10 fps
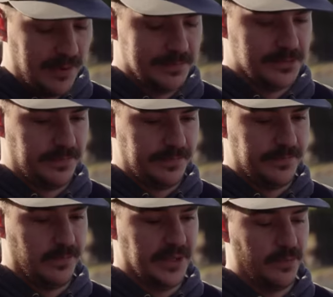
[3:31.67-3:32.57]
problems with,
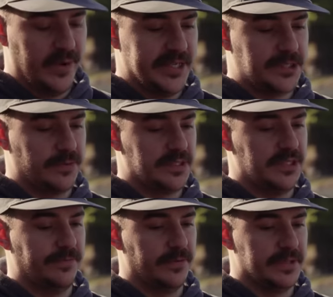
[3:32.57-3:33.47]
with waste
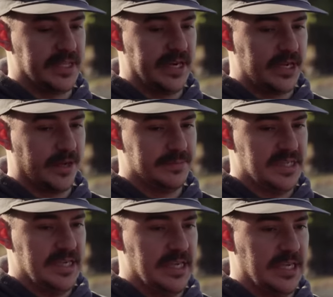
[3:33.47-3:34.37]
with seafood is that it
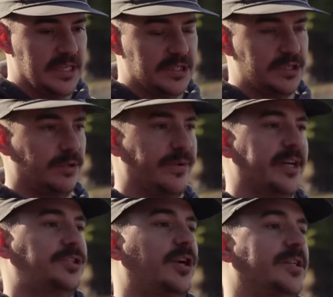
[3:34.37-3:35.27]
comes into
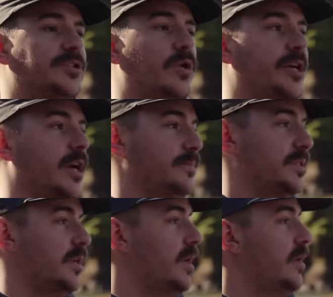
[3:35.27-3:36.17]
the restaurants or it
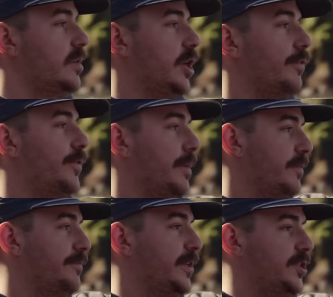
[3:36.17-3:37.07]
comes, you know,
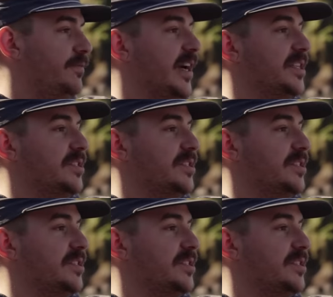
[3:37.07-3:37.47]
from the fishing